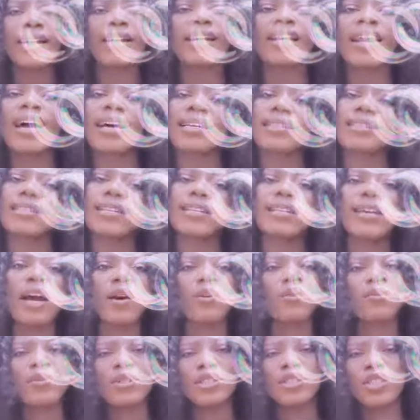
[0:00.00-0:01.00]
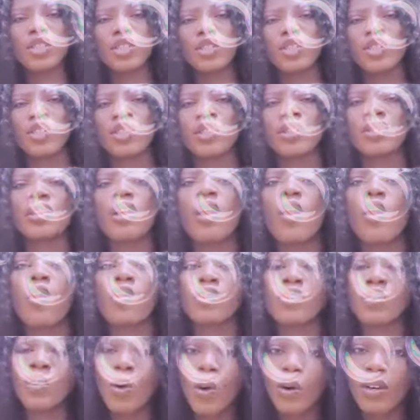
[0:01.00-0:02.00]
the last thing I will be teaching or
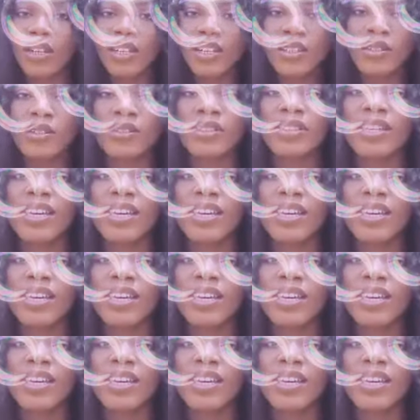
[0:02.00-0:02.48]
talking on